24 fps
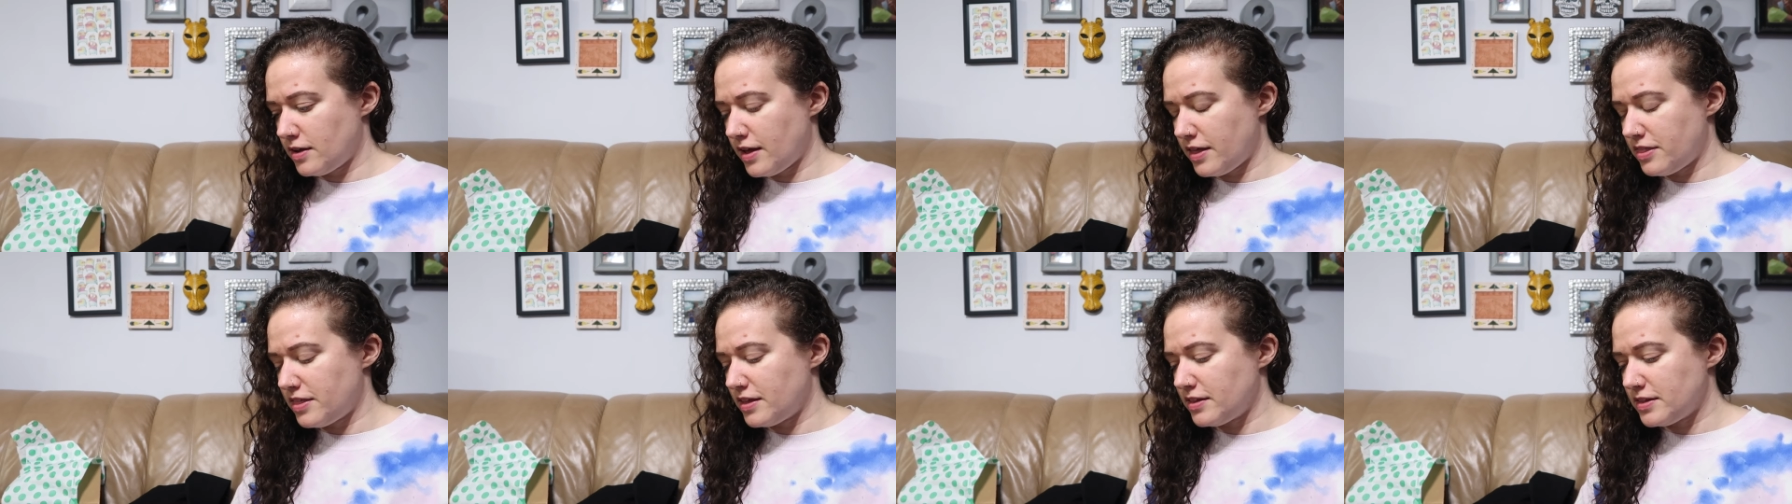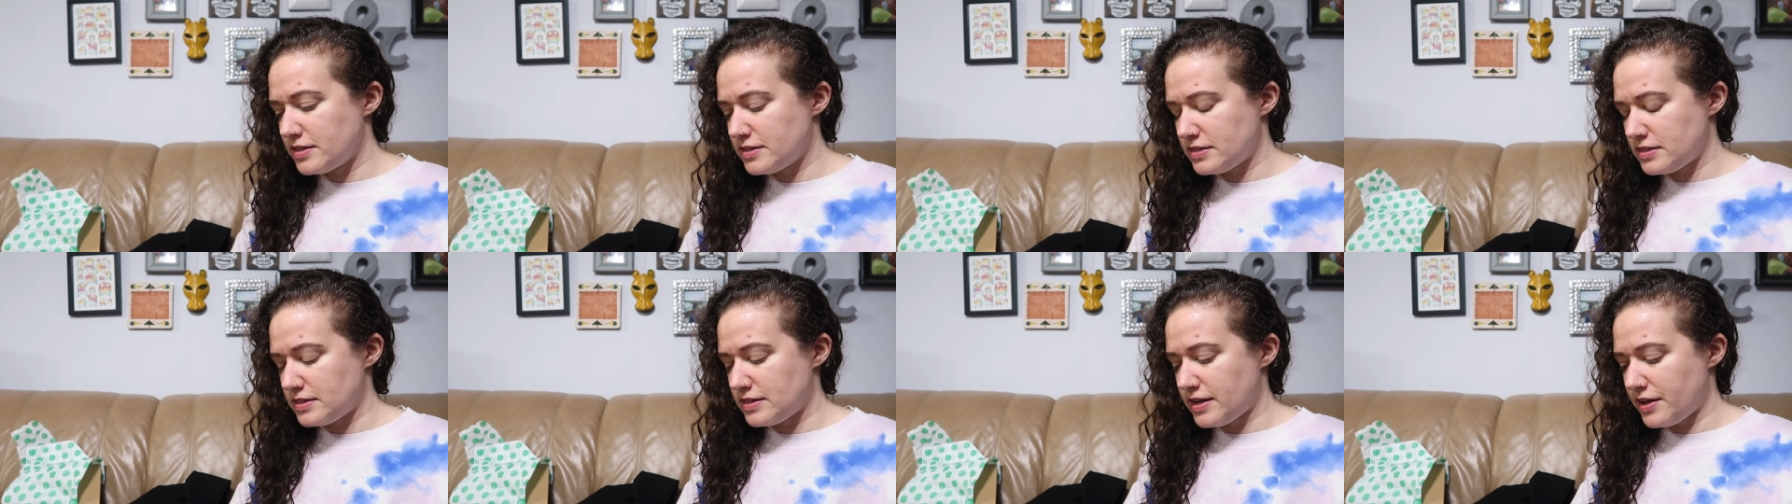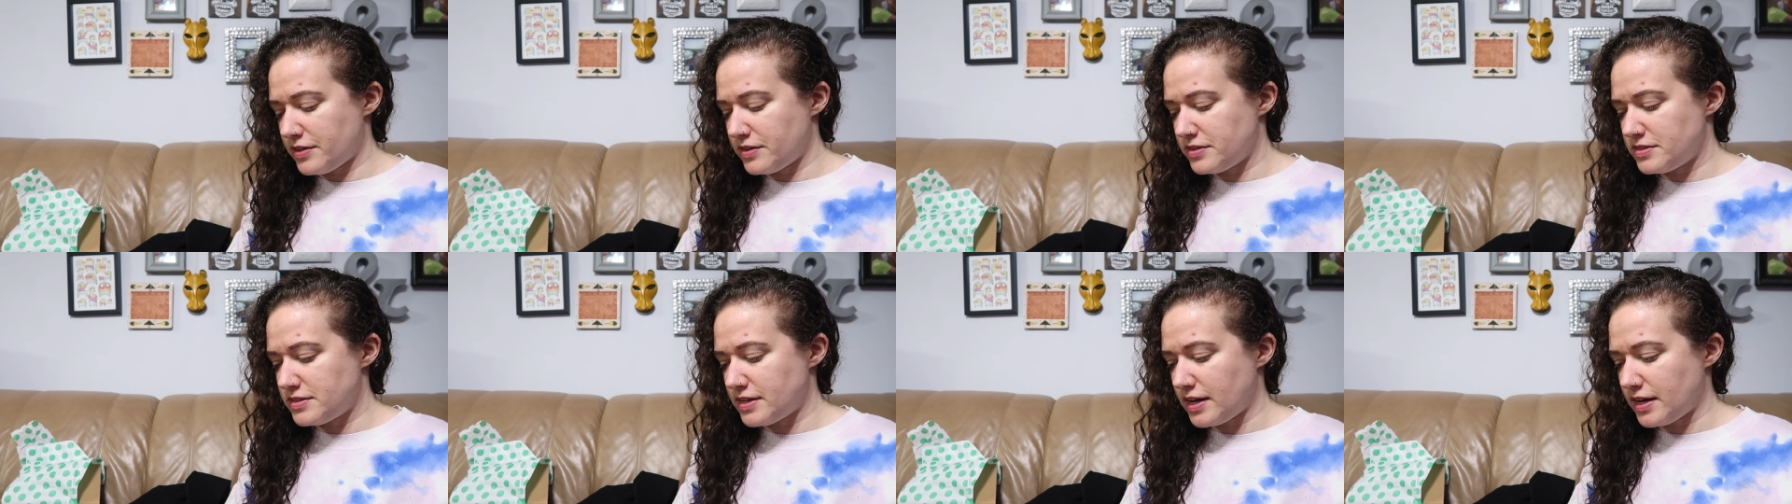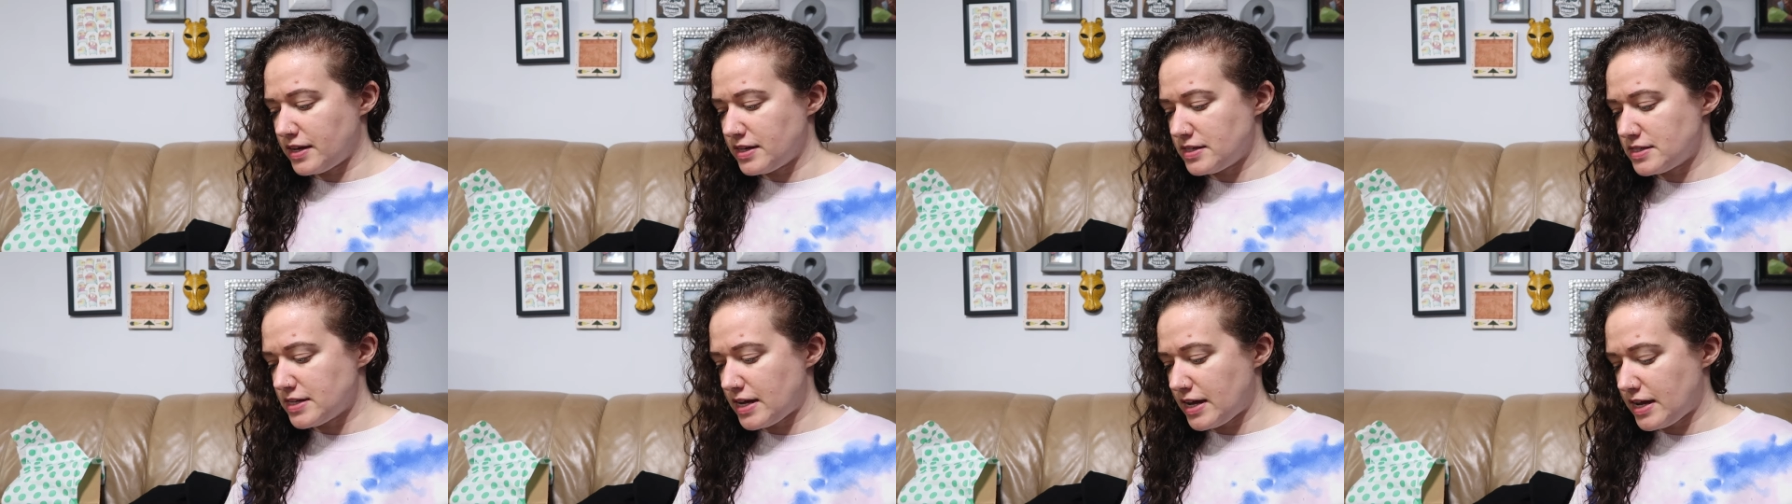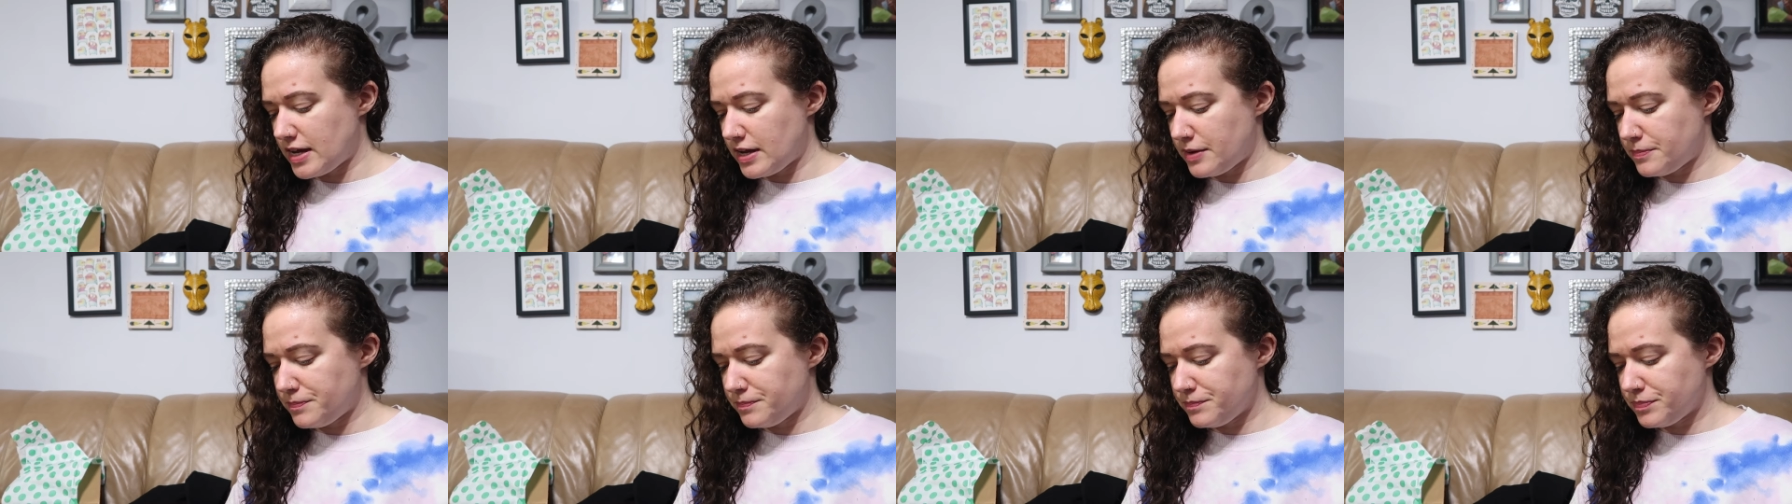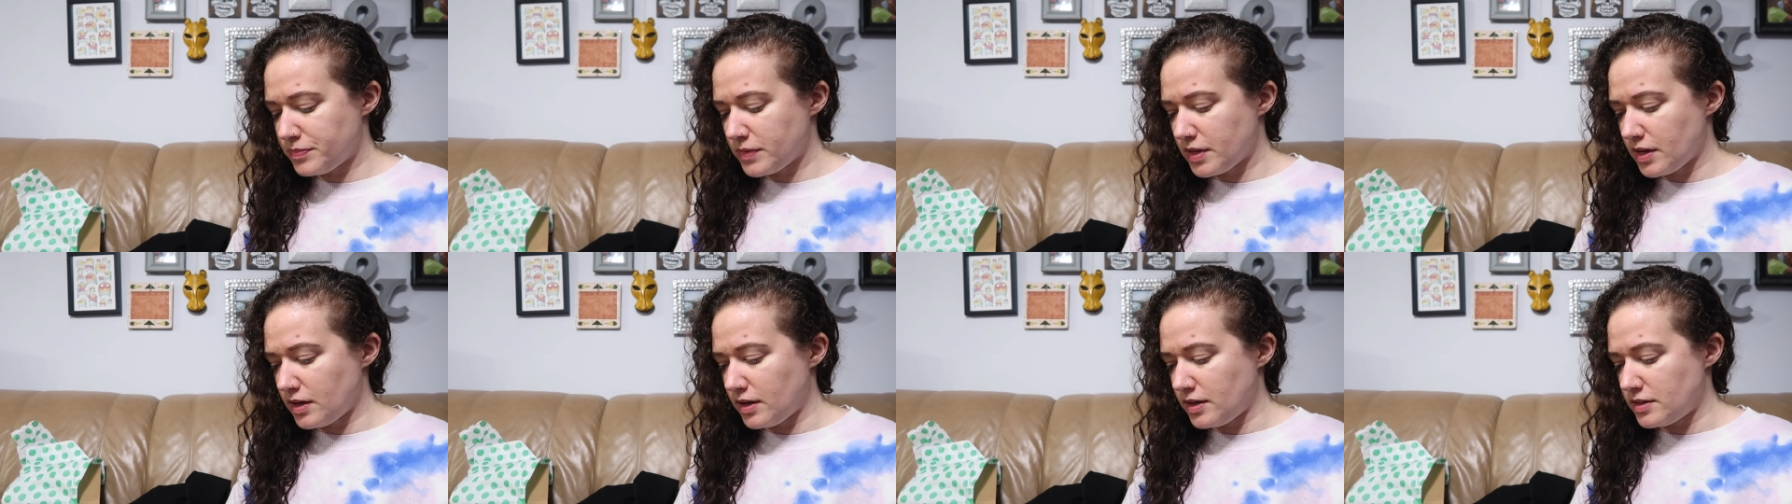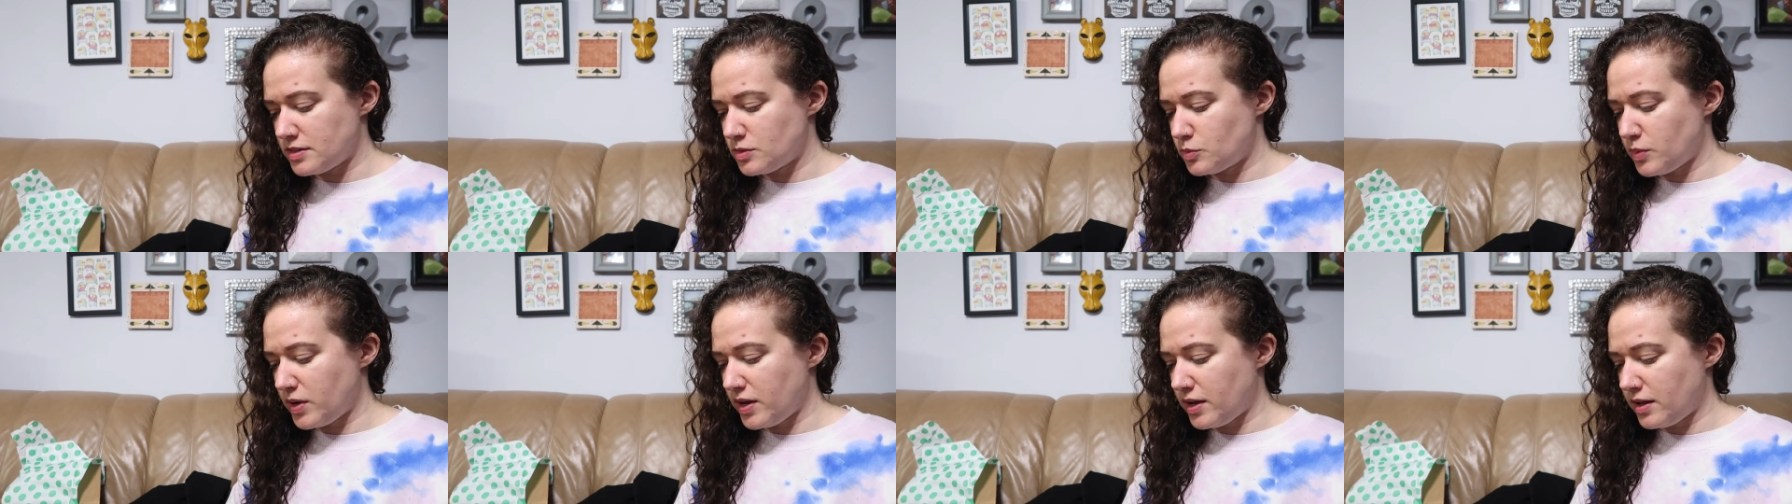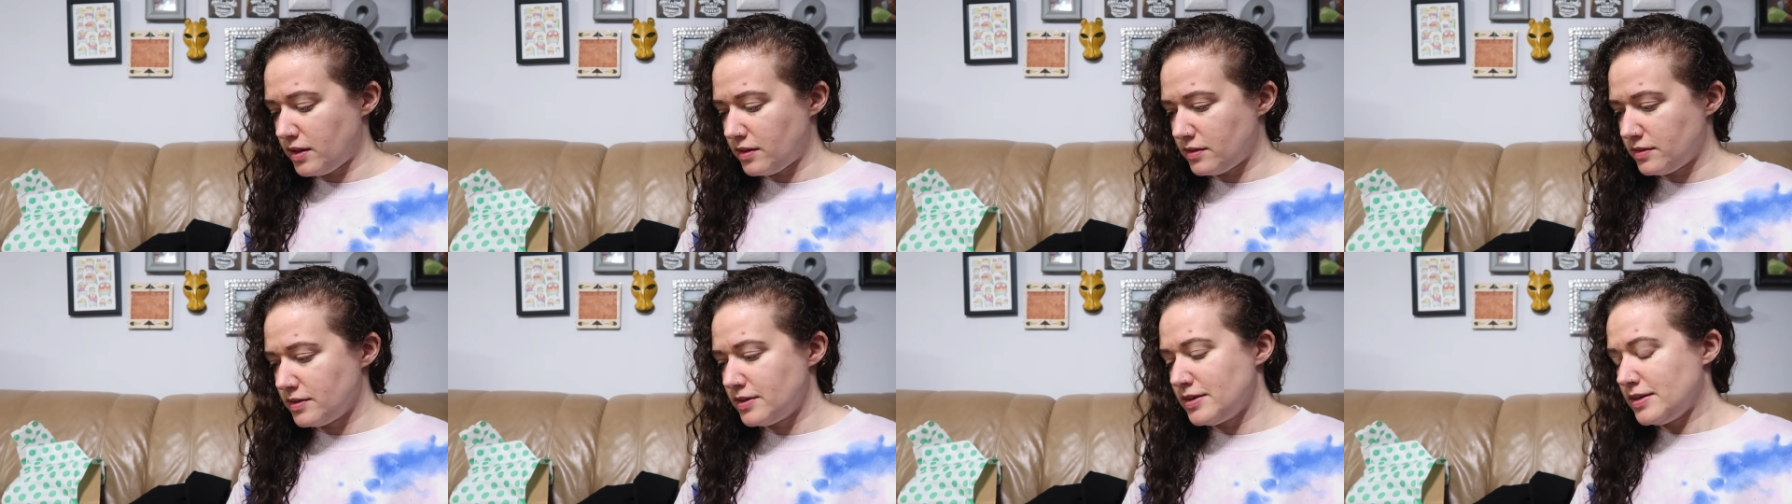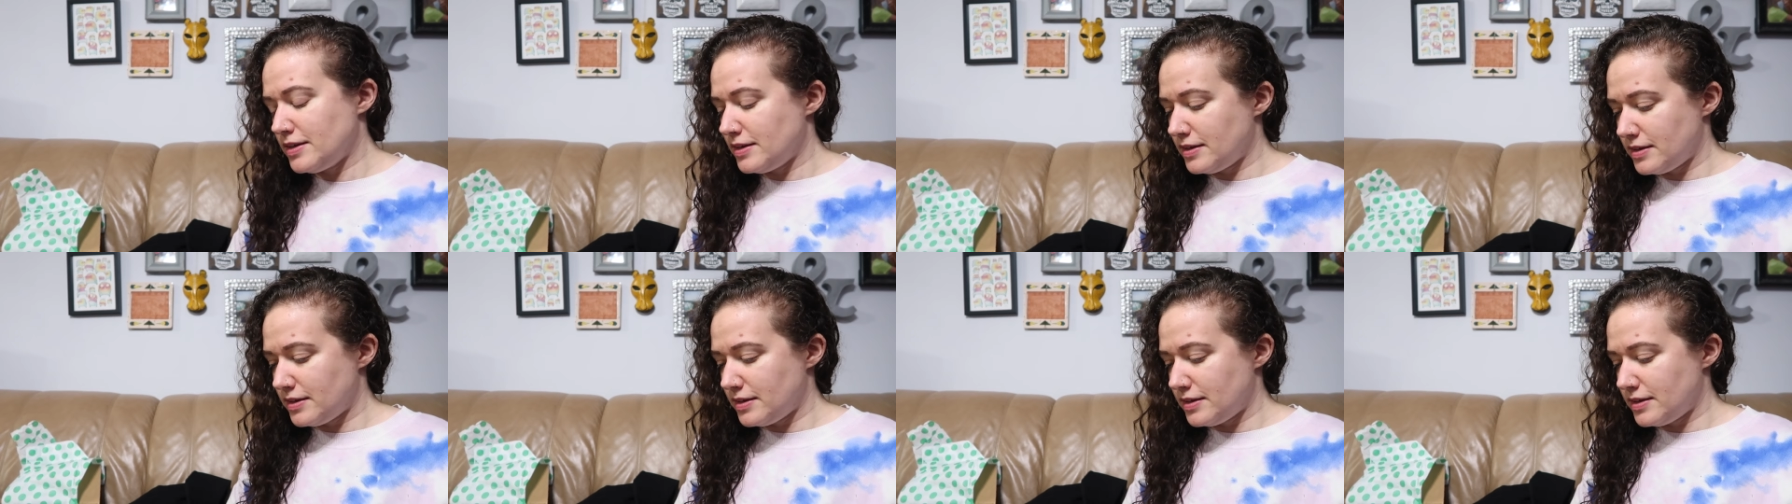I think this is now the second time as well.